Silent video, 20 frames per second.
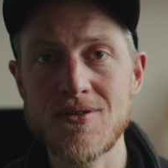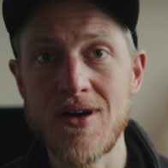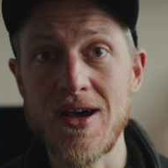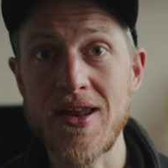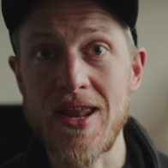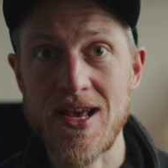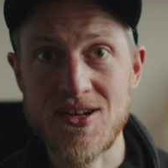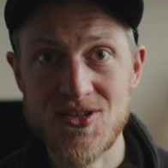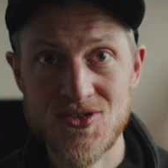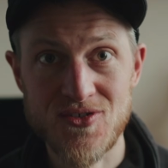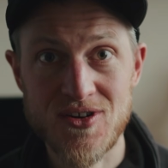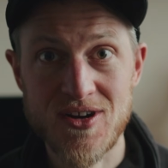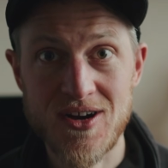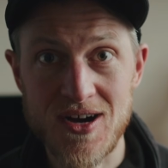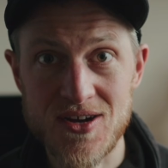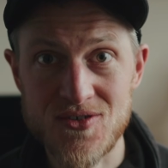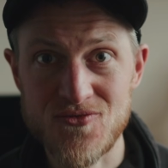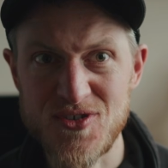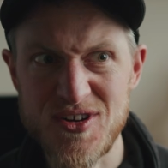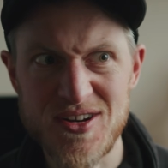an extra
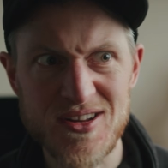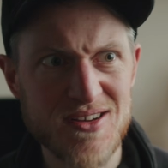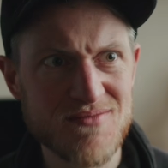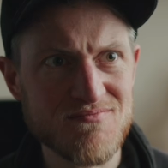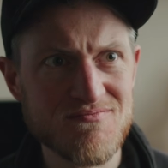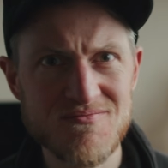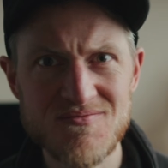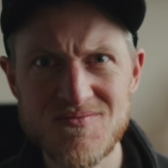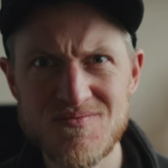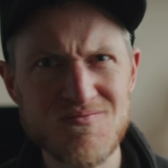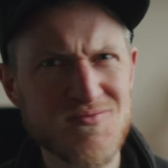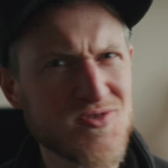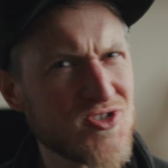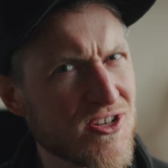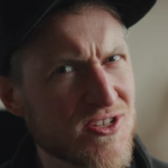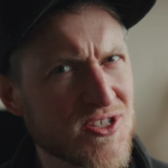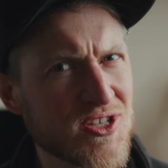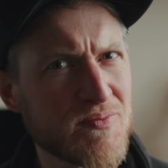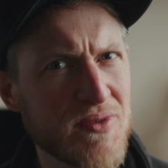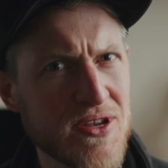card reader,
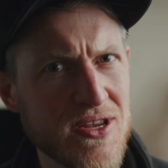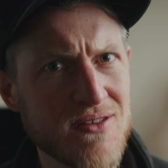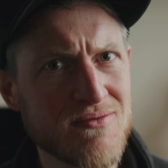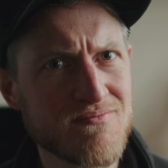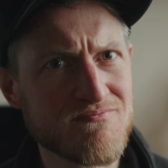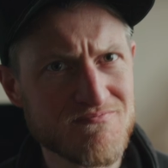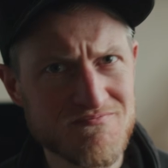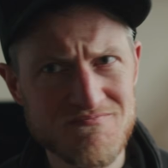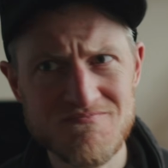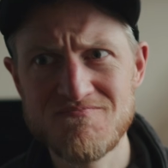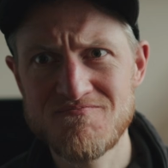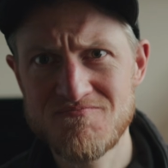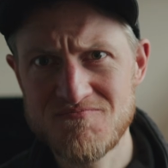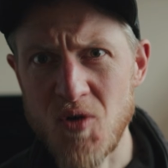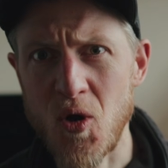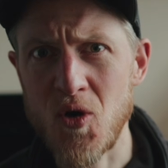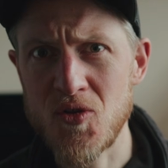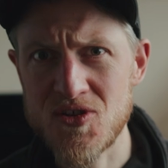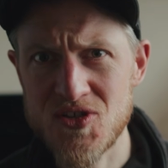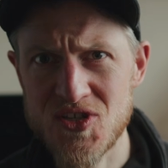just to be
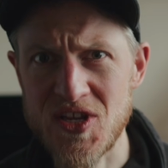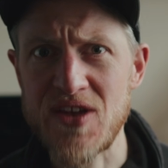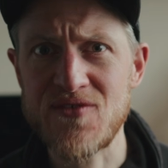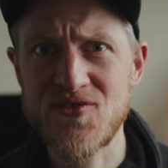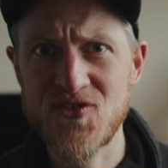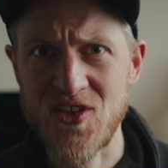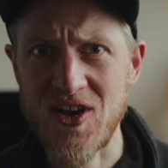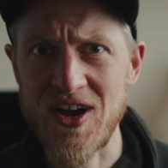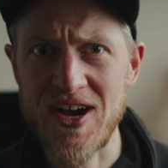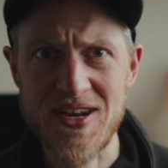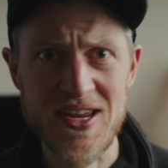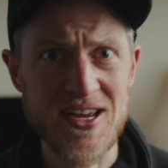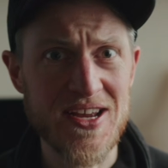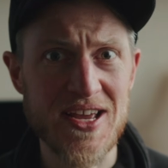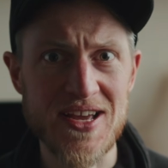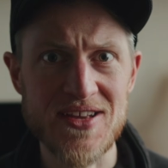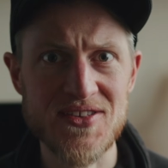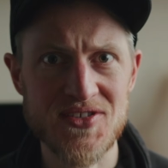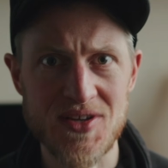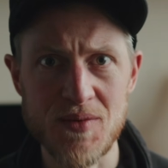on the safe side in
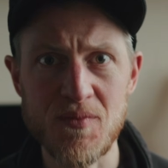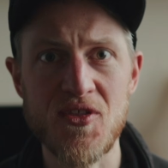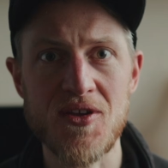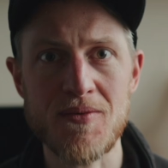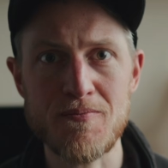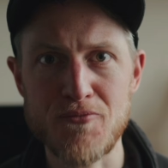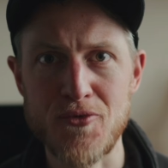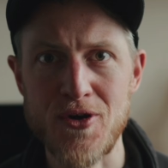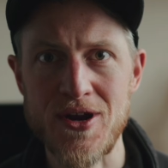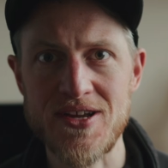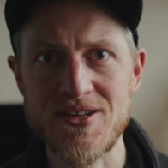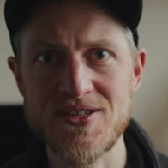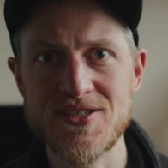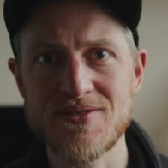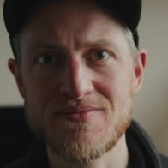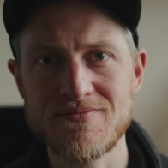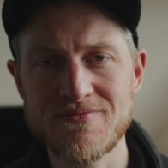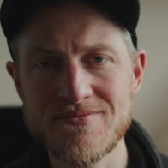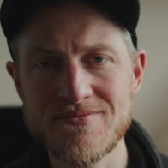case something breaks.